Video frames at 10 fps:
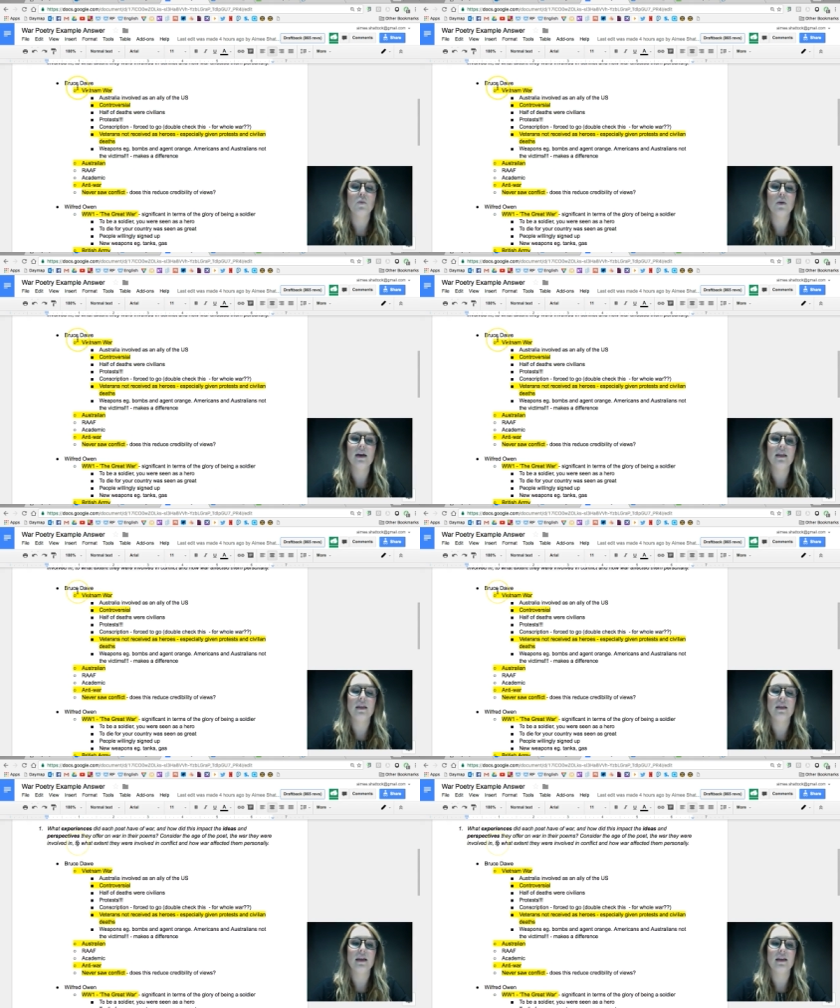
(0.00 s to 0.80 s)
what I
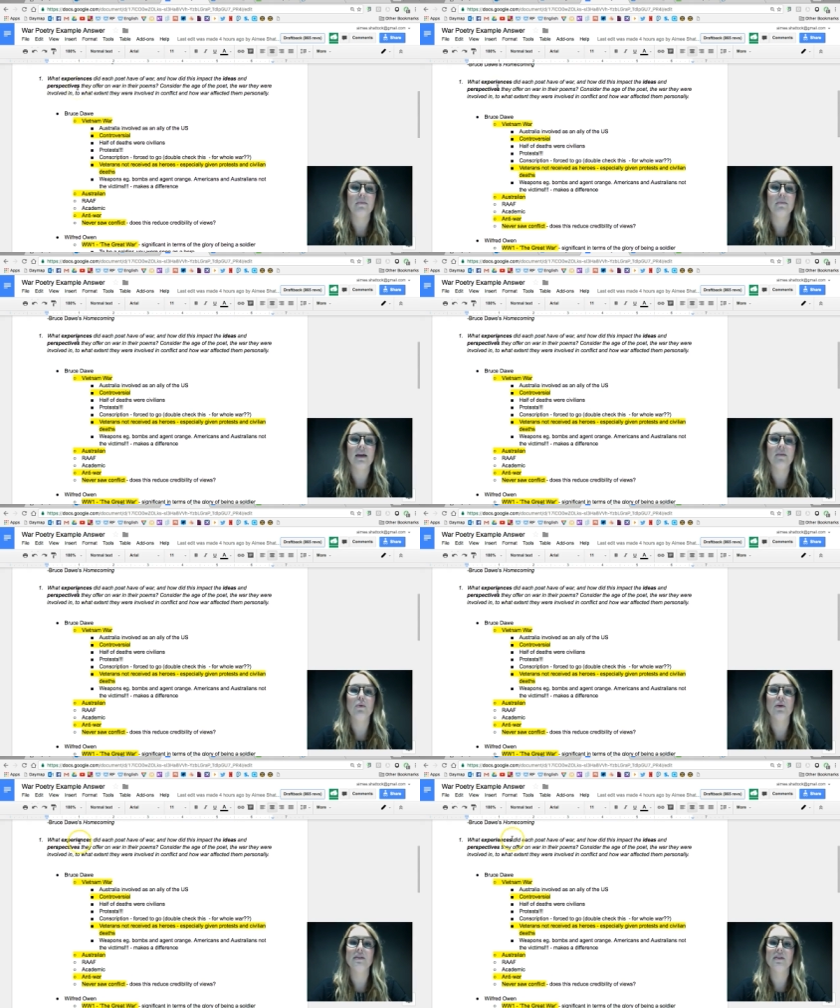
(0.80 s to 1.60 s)
think are the main
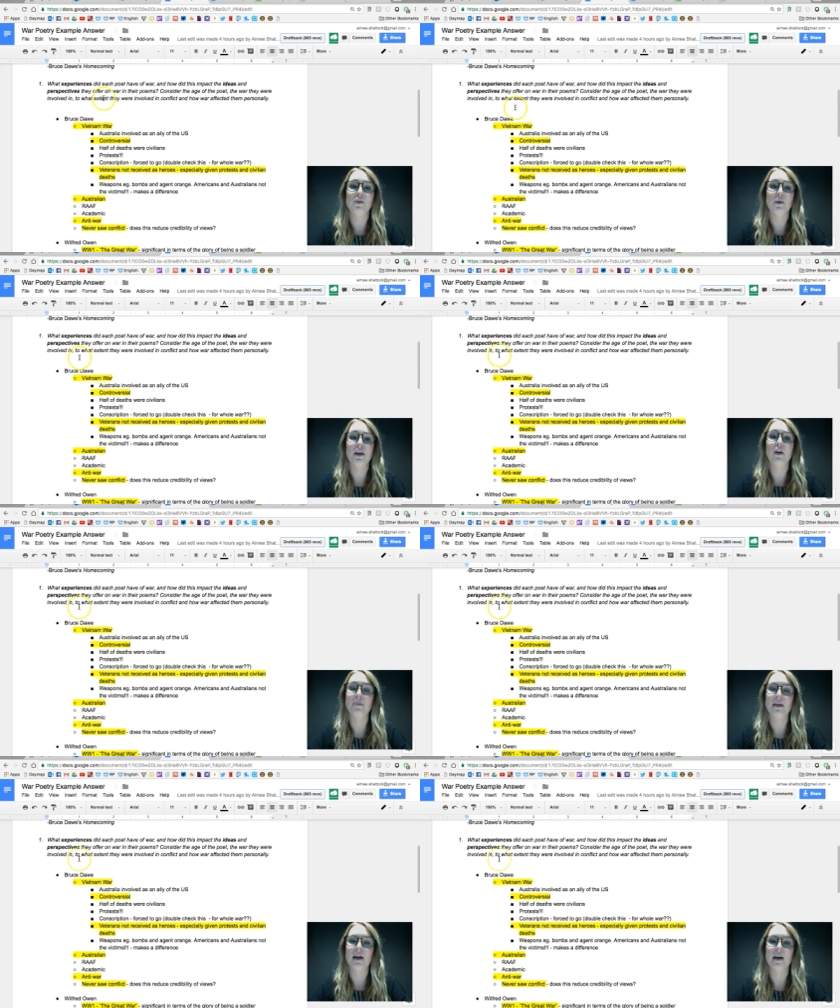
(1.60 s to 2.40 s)
points that are going to
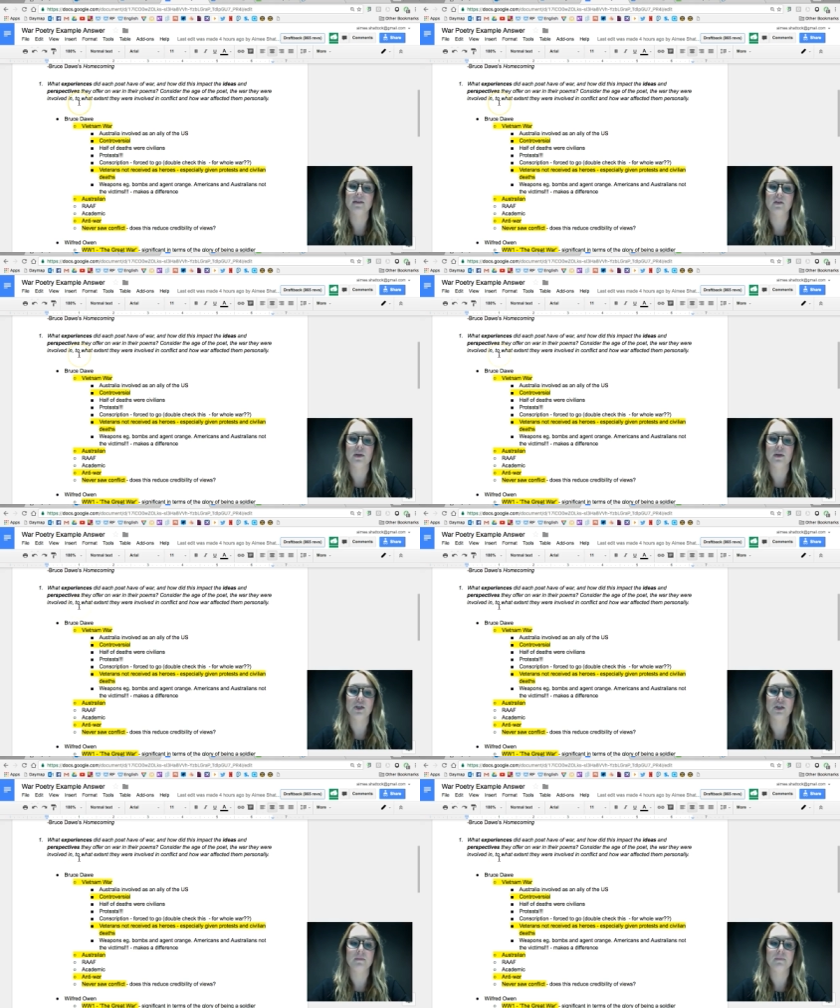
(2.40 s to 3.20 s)
help me answer the
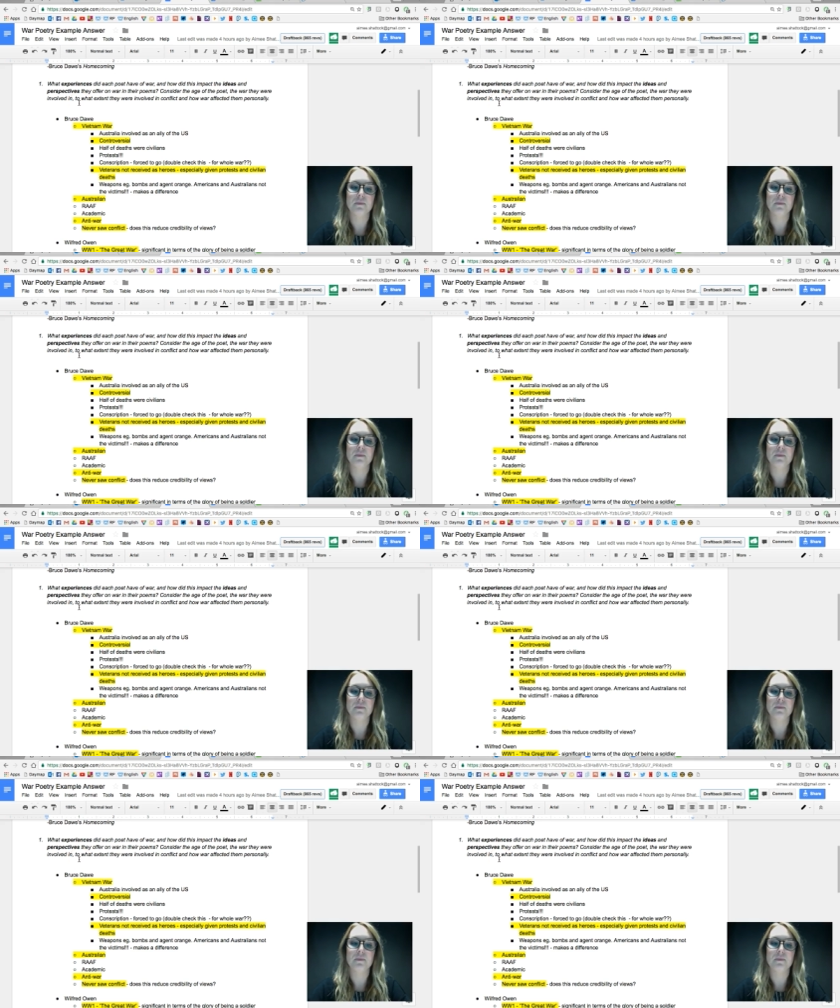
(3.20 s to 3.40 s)
question.